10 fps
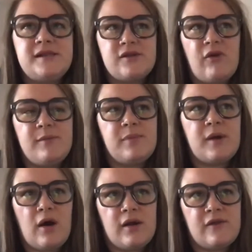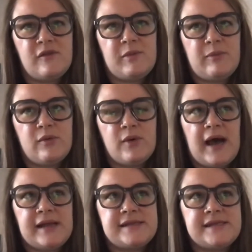describe Cardiff to people
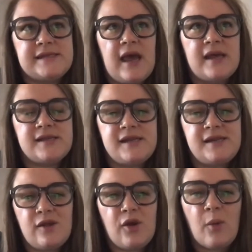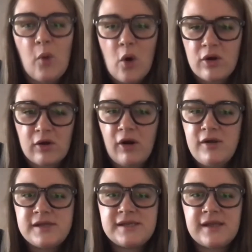as a city that you can walk
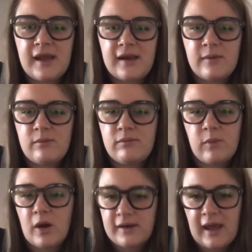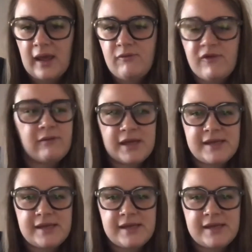across in one day very